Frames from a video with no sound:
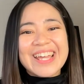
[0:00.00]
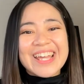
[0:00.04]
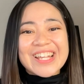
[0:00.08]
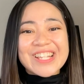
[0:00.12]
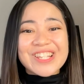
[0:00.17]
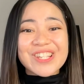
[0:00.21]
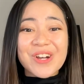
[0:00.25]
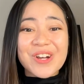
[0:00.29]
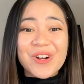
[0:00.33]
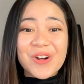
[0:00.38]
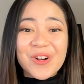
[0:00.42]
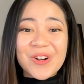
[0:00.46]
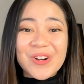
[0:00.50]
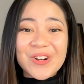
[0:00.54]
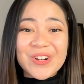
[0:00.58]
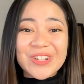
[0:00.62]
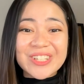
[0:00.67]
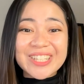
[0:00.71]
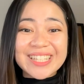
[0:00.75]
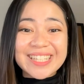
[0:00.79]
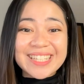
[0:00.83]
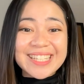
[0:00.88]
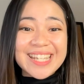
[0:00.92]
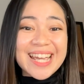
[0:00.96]
So,
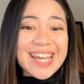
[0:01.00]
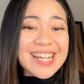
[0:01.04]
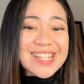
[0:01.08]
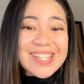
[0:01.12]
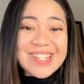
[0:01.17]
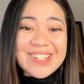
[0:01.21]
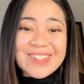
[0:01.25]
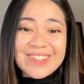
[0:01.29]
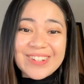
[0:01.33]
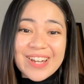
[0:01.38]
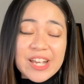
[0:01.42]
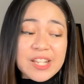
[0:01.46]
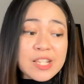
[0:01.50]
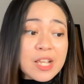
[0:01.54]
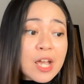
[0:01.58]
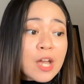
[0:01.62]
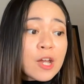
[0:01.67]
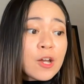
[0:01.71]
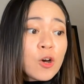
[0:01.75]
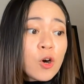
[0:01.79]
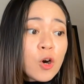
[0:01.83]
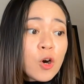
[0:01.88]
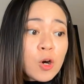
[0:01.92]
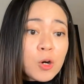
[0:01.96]
yes, you guys,
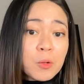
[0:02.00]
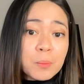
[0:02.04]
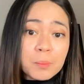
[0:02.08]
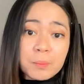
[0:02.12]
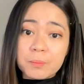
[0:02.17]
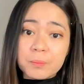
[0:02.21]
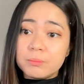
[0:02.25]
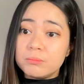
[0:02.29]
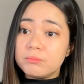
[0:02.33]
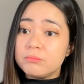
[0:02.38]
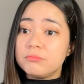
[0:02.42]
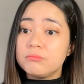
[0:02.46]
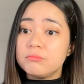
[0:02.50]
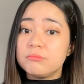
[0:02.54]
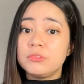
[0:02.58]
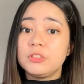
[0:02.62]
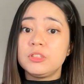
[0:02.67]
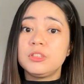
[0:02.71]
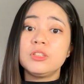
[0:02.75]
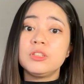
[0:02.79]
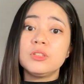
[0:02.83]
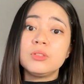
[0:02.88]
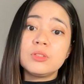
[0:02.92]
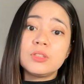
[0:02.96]
I hope
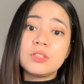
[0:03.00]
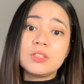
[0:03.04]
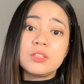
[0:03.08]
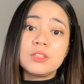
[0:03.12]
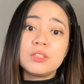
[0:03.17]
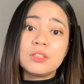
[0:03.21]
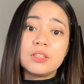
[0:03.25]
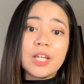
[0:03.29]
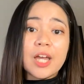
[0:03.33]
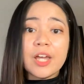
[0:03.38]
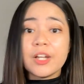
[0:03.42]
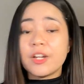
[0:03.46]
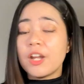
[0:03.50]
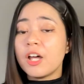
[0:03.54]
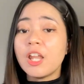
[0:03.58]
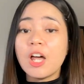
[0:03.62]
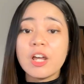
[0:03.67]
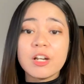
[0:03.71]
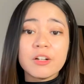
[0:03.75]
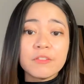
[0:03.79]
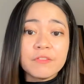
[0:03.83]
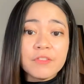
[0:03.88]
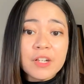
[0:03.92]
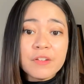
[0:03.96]
you get a
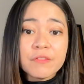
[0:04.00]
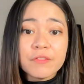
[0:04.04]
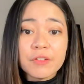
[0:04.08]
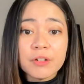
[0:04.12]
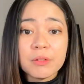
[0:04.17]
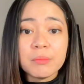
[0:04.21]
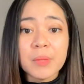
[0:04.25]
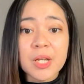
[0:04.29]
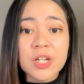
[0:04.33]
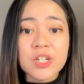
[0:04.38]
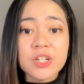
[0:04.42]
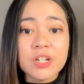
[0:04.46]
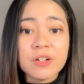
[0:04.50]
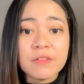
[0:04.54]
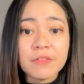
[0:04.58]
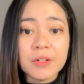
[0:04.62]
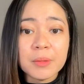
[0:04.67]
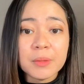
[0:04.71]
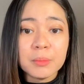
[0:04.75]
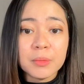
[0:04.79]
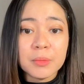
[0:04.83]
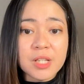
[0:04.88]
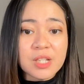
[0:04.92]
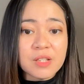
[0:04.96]
lot of information
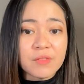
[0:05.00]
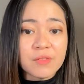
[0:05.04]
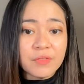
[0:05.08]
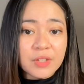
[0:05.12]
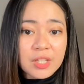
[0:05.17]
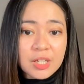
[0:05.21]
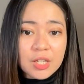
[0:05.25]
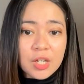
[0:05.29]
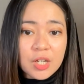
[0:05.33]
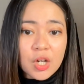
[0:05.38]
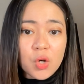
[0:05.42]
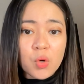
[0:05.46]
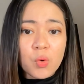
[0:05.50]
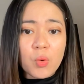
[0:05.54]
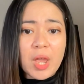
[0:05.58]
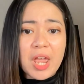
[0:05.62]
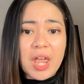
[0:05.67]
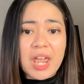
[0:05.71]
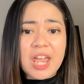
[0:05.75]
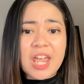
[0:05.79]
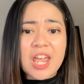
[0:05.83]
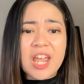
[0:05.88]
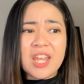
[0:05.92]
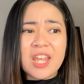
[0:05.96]
from this video.
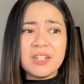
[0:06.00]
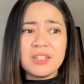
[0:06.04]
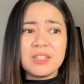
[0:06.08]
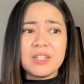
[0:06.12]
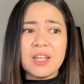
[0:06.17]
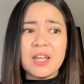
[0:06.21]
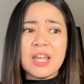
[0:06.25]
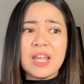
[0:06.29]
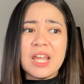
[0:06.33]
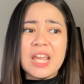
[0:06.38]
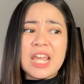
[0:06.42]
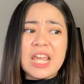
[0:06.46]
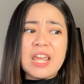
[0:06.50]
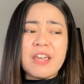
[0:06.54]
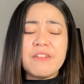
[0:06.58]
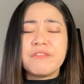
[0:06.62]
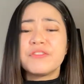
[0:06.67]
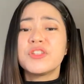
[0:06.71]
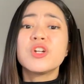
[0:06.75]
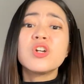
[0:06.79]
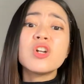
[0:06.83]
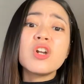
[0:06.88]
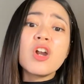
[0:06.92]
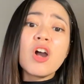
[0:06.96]
And if
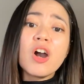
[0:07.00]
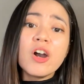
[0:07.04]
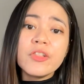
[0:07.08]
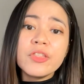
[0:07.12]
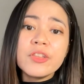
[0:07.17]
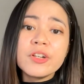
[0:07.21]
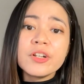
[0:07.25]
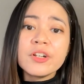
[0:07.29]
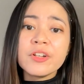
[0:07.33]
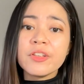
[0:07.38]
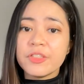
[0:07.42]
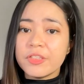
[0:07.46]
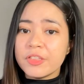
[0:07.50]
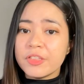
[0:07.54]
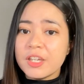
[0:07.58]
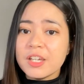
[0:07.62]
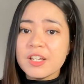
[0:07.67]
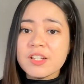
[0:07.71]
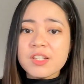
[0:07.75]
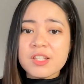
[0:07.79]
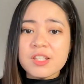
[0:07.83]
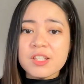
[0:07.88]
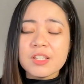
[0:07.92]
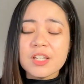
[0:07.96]
there are other
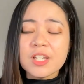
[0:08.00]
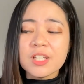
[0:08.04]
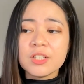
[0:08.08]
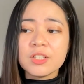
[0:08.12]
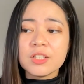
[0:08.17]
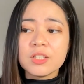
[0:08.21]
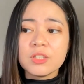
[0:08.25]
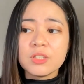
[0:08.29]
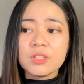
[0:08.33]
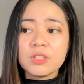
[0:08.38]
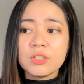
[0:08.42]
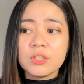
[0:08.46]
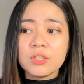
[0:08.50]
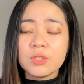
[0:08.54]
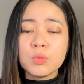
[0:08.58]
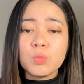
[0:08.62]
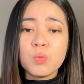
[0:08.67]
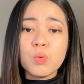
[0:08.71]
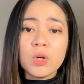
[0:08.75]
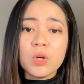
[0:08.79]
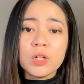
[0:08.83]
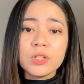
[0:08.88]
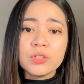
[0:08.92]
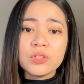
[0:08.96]
things that you
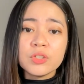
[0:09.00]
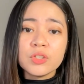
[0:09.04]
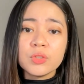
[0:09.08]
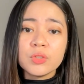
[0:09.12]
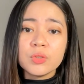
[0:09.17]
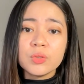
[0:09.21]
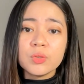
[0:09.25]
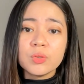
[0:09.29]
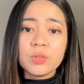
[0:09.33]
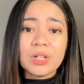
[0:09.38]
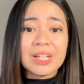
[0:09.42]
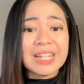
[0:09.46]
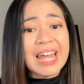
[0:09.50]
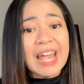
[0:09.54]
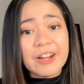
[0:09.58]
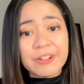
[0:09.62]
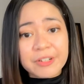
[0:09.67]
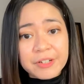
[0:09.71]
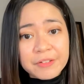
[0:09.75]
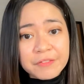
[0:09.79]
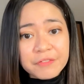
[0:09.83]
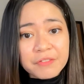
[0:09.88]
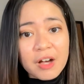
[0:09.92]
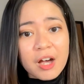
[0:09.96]
want to
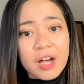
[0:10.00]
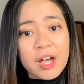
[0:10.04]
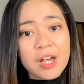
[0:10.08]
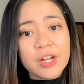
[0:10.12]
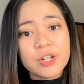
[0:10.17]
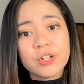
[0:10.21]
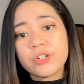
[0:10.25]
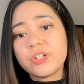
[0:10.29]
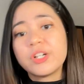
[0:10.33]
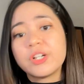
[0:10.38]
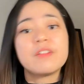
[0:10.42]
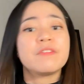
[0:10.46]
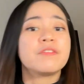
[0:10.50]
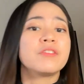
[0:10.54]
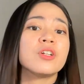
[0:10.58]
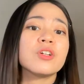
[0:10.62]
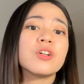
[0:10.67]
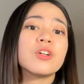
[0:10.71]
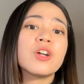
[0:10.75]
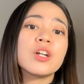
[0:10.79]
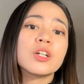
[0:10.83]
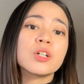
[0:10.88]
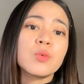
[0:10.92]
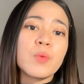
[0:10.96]
clarify, or if
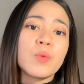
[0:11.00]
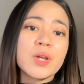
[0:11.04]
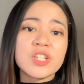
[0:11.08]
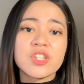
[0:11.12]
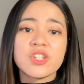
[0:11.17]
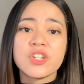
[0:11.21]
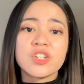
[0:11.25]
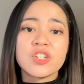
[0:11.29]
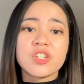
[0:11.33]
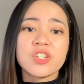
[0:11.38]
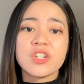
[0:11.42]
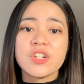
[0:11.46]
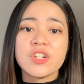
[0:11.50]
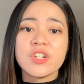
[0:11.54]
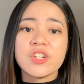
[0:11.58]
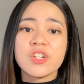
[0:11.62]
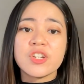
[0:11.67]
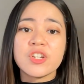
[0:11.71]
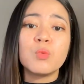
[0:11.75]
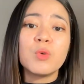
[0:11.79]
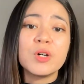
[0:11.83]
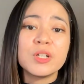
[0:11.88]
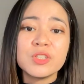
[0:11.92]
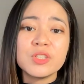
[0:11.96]
there are questions that you
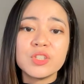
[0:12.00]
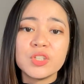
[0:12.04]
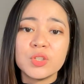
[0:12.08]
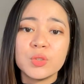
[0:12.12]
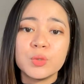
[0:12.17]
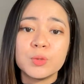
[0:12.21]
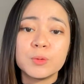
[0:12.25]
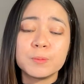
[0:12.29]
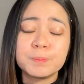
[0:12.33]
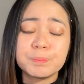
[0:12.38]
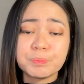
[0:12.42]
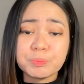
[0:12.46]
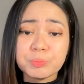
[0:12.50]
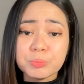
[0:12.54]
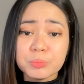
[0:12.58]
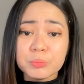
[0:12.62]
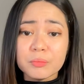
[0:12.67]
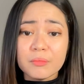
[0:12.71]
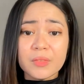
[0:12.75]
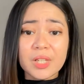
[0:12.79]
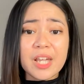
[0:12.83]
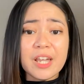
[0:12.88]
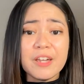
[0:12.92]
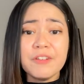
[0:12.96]
want to,
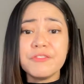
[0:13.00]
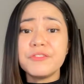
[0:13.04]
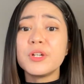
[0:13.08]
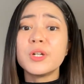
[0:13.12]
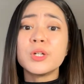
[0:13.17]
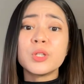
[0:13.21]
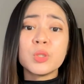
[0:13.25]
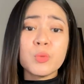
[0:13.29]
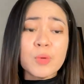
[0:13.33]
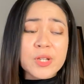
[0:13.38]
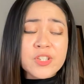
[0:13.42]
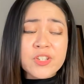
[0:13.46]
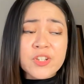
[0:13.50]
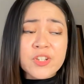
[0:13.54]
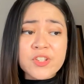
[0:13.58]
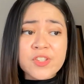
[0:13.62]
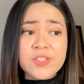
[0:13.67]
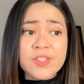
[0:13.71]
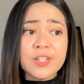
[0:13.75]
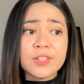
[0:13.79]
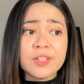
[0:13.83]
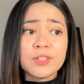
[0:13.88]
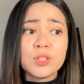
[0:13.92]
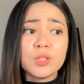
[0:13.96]
if there are
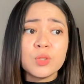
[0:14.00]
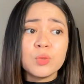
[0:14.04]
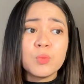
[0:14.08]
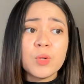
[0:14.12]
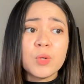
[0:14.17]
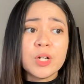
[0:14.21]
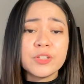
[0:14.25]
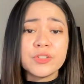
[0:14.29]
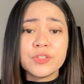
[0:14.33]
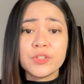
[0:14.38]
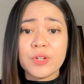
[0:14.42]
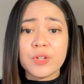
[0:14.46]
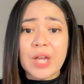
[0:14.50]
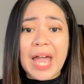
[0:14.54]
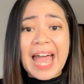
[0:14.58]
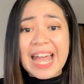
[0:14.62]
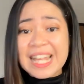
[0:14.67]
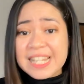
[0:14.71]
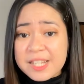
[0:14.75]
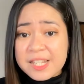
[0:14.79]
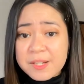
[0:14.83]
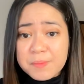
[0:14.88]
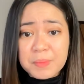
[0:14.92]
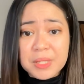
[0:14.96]
questions that you want to
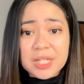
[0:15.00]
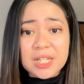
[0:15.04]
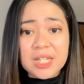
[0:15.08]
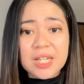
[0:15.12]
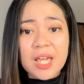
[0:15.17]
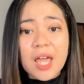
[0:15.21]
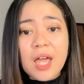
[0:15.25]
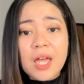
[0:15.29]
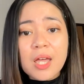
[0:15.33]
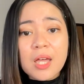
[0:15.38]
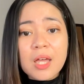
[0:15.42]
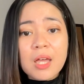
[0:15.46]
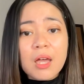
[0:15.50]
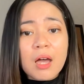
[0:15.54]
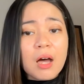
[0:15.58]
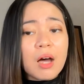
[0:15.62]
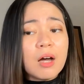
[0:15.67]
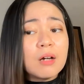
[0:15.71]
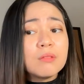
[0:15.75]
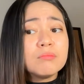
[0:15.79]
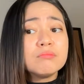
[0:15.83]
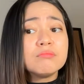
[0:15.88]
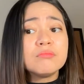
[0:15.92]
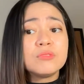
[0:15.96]
ask me,
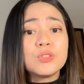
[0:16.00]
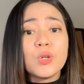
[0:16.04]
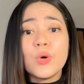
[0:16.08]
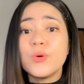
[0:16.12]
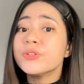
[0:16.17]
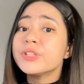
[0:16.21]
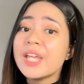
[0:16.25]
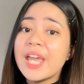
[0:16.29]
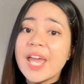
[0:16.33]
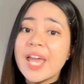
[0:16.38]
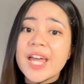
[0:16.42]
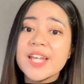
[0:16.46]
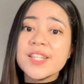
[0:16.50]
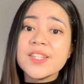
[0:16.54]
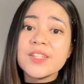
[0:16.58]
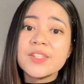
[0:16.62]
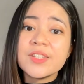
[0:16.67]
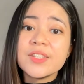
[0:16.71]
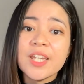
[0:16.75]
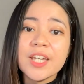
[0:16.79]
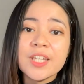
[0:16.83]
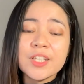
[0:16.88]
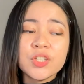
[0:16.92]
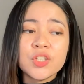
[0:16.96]
don't
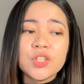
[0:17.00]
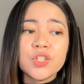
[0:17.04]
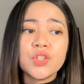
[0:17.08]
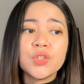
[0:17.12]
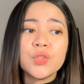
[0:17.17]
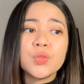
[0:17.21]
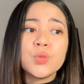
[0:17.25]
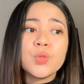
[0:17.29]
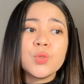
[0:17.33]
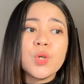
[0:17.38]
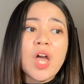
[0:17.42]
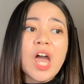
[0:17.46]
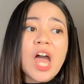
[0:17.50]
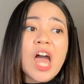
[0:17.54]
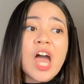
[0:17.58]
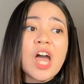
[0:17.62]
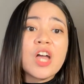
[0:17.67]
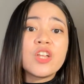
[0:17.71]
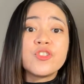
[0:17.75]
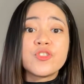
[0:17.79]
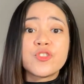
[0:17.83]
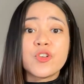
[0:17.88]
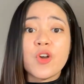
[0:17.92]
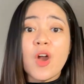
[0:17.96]
hesitate to
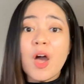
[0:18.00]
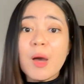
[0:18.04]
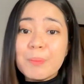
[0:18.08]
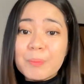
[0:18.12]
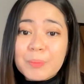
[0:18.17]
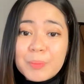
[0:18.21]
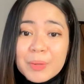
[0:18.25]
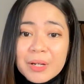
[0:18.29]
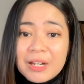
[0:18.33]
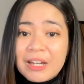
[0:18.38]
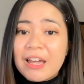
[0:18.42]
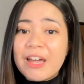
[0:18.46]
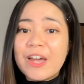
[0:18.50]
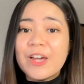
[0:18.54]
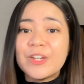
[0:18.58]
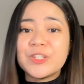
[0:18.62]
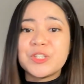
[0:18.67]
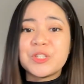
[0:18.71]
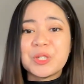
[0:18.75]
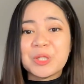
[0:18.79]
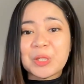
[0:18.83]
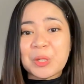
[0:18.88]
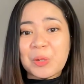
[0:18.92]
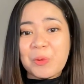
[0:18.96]
drop
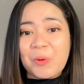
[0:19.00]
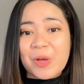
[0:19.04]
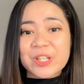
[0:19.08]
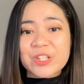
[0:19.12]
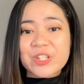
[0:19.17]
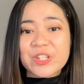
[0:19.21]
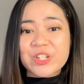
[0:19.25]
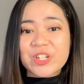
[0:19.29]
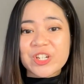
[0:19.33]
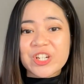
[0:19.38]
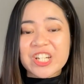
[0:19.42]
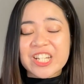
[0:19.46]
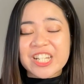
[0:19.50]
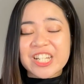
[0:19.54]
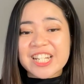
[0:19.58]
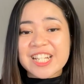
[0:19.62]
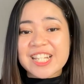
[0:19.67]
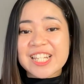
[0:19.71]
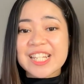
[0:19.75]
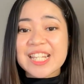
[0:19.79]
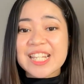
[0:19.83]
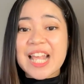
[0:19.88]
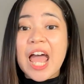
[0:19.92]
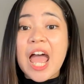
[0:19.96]
your
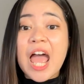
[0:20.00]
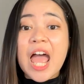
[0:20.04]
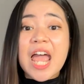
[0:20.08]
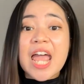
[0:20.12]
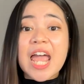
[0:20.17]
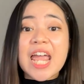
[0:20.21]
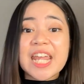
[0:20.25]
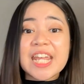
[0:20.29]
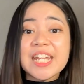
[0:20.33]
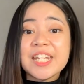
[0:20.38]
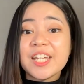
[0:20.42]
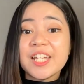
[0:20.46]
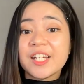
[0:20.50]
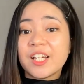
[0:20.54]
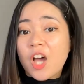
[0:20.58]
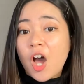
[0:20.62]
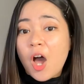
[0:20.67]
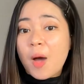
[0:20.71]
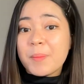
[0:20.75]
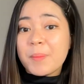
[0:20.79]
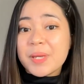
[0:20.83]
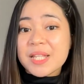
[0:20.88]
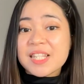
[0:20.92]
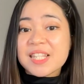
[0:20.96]
questions in the
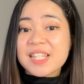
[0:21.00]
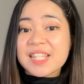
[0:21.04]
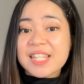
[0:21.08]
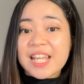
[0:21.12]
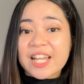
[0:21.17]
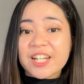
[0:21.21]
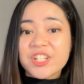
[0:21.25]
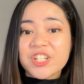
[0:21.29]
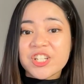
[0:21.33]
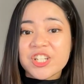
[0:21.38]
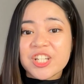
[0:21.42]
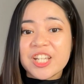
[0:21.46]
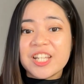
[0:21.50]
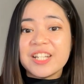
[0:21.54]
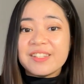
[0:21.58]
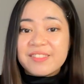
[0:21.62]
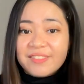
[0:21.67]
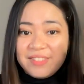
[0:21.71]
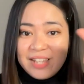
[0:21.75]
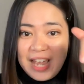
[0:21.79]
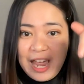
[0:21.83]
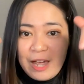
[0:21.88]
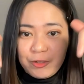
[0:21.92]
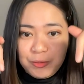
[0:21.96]
comment section
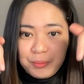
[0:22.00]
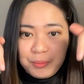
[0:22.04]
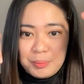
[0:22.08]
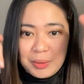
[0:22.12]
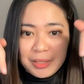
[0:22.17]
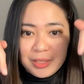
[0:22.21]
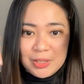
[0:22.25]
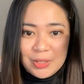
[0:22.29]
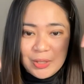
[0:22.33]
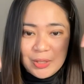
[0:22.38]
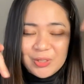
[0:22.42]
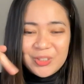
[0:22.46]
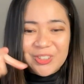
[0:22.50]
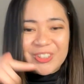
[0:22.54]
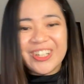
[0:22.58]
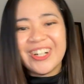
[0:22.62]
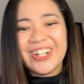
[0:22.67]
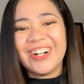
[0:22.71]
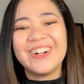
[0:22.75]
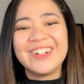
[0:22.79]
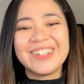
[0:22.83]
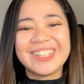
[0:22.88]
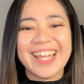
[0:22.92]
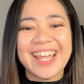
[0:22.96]
down below.
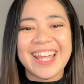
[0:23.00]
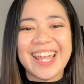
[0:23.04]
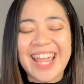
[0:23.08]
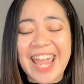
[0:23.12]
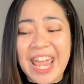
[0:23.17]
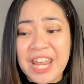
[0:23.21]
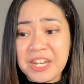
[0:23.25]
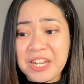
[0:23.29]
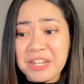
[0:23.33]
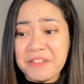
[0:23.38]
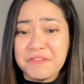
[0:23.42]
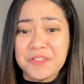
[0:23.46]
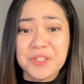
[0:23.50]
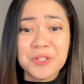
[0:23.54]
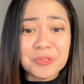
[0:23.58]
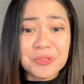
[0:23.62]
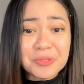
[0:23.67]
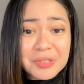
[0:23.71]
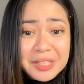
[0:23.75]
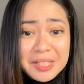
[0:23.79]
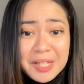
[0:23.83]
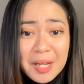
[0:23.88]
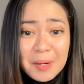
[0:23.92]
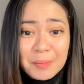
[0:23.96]
Okay, and if you
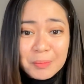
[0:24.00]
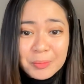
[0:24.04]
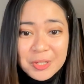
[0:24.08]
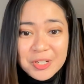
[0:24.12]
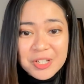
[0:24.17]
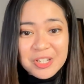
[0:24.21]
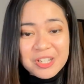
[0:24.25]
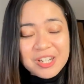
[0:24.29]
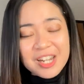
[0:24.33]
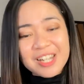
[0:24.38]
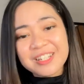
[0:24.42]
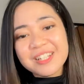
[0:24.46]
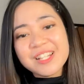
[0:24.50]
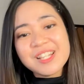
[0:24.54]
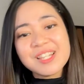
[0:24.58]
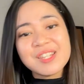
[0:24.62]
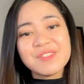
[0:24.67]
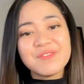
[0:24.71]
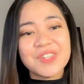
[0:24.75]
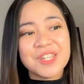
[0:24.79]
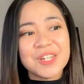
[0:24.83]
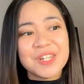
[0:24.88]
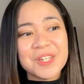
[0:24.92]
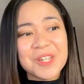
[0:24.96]
really appreciate this
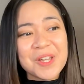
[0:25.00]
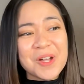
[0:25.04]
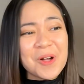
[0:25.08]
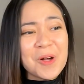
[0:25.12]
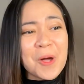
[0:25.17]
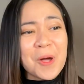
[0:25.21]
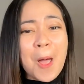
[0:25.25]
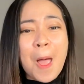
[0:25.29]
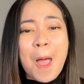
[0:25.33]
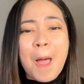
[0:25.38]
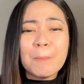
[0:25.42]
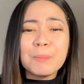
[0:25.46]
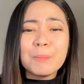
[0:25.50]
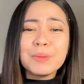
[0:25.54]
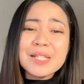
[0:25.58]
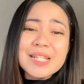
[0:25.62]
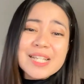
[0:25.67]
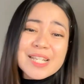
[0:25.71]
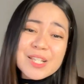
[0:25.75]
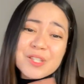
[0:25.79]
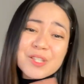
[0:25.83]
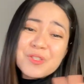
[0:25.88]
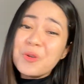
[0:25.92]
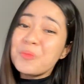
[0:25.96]
video,
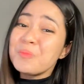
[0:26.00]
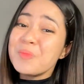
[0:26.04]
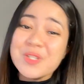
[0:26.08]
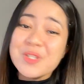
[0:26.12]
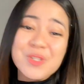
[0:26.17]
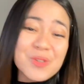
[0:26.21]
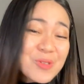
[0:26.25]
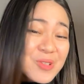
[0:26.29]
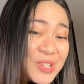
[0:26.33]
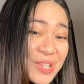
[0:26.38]
please don't be so